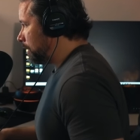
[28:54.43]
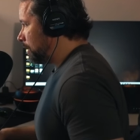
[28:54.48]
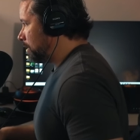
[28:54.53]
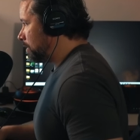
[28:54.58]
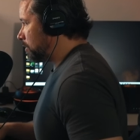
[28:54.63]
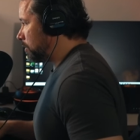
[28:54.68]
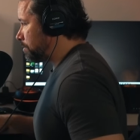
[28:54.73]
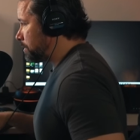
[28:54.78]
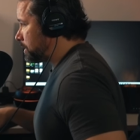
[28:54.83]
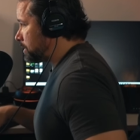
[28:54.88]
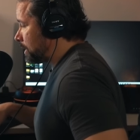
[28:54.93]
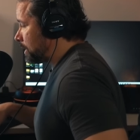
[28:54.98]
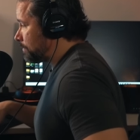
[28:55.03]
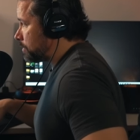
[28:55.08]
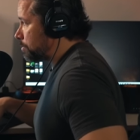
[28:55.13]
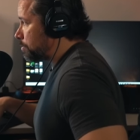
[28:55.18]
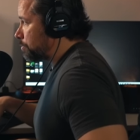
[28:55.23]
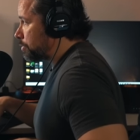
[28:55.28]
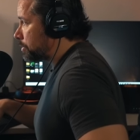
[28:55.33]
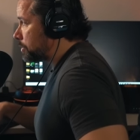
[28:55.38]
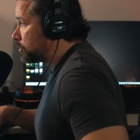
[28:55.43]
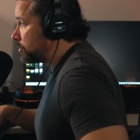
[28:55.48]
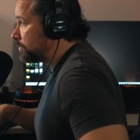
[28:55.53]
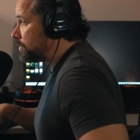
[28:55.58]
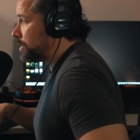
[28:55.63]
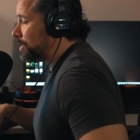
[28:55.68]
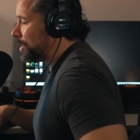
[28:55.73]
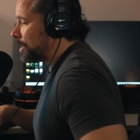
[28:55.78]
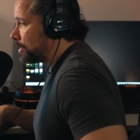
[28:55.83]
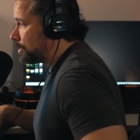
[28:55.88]
Nobody's ever
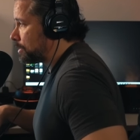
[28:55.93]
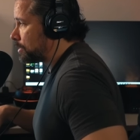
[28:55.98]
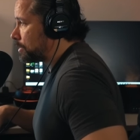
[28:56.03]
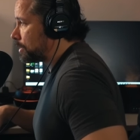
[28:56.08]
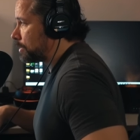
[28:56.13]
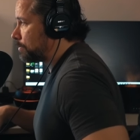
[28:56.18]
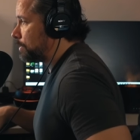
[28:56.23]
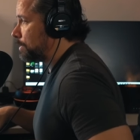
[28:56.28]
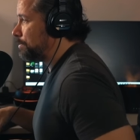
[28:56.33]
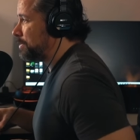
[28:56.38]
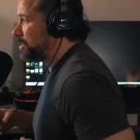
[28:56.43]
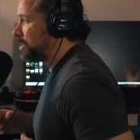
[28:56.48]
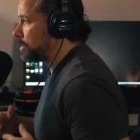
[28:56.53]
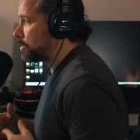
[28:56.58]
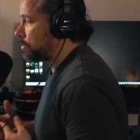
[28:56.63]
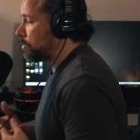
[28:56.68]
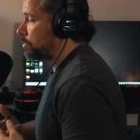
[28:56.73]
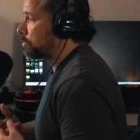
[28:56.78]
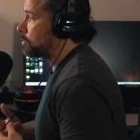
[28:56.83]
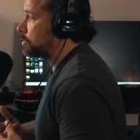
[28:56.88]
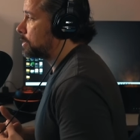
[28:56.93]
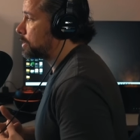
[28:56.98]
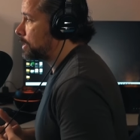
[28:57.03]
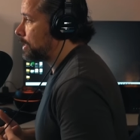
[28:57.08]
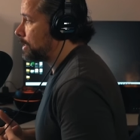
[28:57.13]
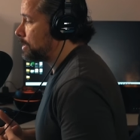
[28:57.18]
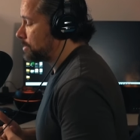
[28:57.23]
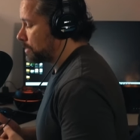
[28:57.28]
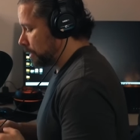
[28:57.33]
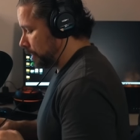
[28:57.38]
proving anything when we get a hold of the
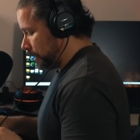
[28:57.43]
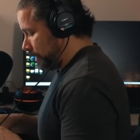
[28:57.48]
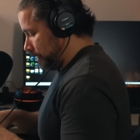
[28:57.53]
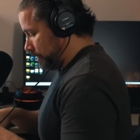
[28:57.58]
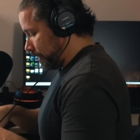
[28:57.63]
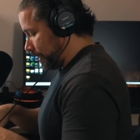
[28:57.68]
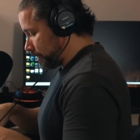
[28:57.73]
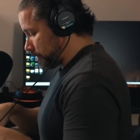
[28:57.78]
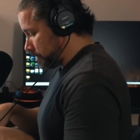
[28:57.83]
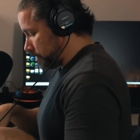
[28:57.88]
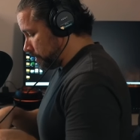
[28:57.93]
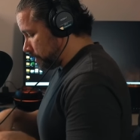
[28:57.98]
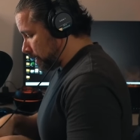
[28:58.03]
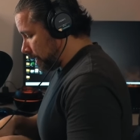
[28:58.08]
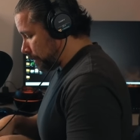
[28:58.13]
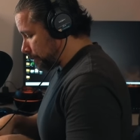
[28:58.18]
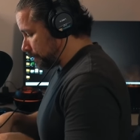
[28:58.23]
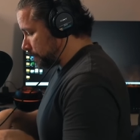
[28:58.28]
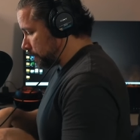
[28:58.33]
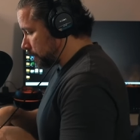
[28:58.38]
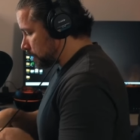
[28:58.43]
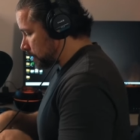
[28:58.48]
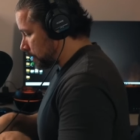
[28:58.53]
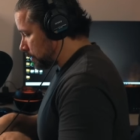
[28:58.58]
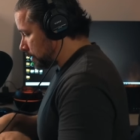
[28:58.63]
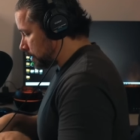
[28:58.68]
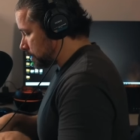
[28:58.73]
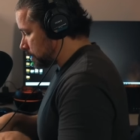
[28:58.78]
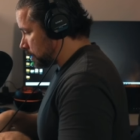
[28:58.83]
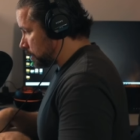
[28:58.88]
case. That's the job of the
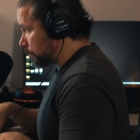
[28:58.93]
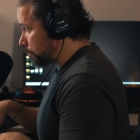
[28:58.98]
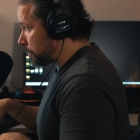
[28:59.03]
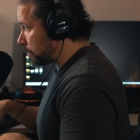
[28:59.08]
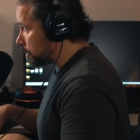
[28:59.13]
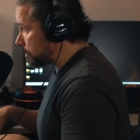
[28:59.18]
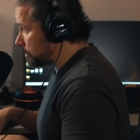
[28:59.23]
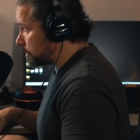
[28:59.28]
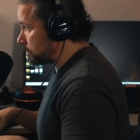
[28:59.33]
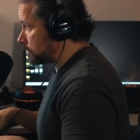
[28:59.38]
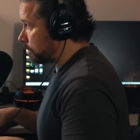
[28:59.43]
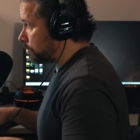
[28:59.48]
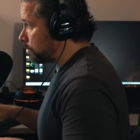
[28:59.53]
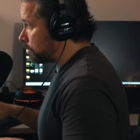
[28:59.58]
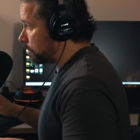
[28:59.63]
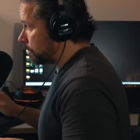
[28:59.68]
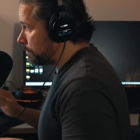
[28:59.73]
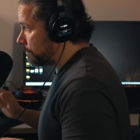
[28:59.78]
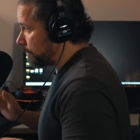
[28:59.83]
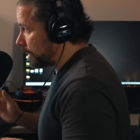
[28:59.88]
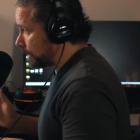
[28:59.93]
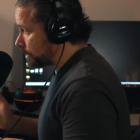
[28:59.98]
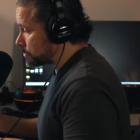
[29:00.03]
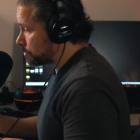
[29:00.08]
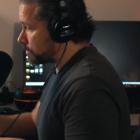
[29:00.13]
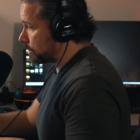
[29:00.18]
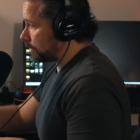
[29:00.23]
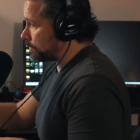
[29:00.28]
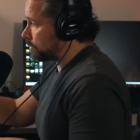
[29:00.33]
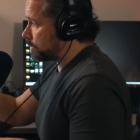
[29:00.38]
attorneys and the parties that want to advance
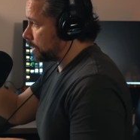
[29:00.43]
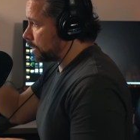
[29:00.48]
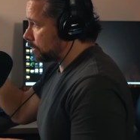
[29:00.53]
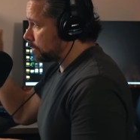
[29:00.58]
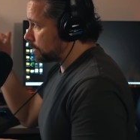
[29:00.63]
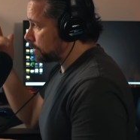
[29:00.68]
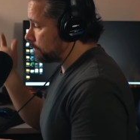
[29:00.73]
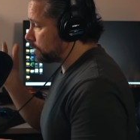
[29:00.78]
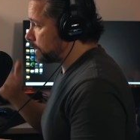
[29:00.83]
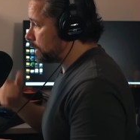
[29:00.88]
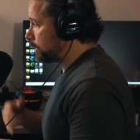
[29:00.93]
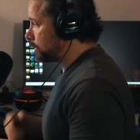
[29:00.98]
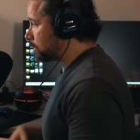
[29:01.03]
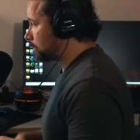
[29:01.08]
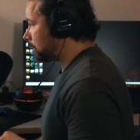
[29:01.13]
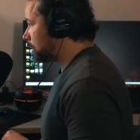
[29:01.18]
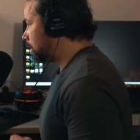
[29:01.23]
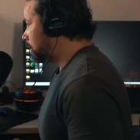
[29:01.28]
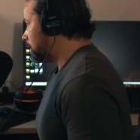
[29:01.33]
whatever narrative it is.